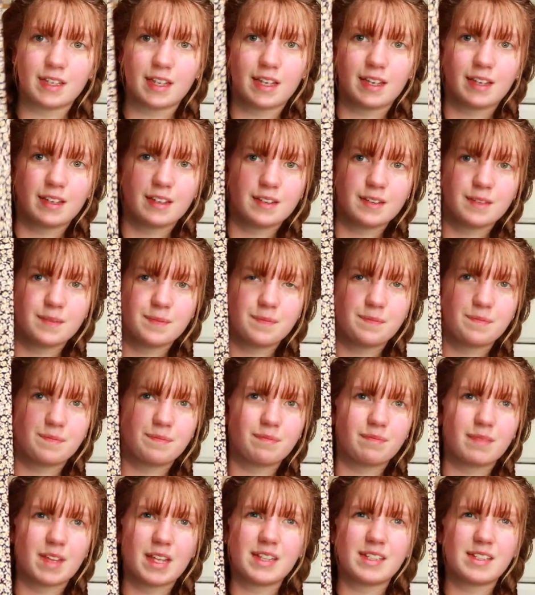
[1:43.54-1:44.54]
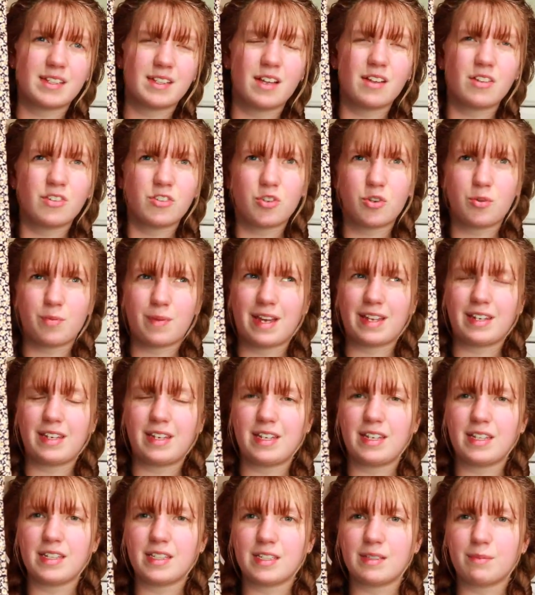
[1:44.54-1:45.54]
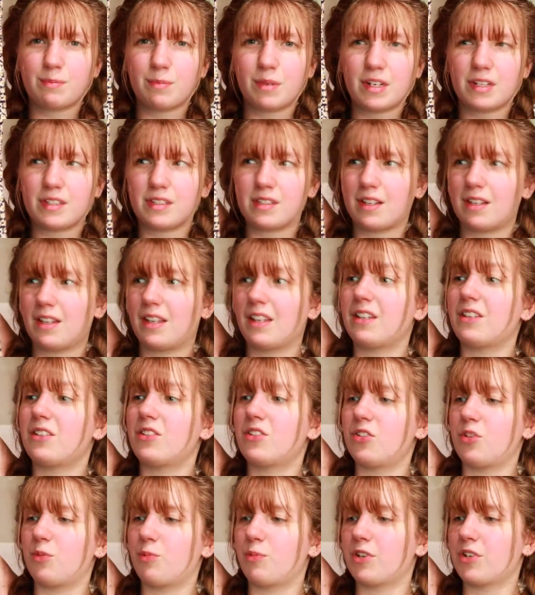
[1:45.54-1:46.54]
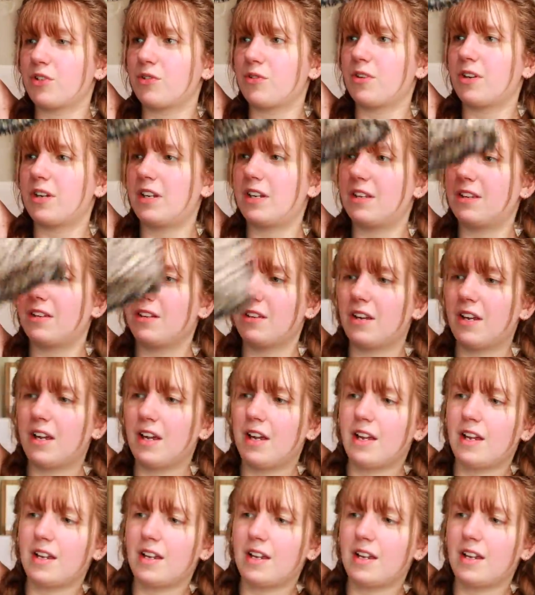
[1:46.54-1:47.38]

like, it's not to my knees, but it's not like super short either.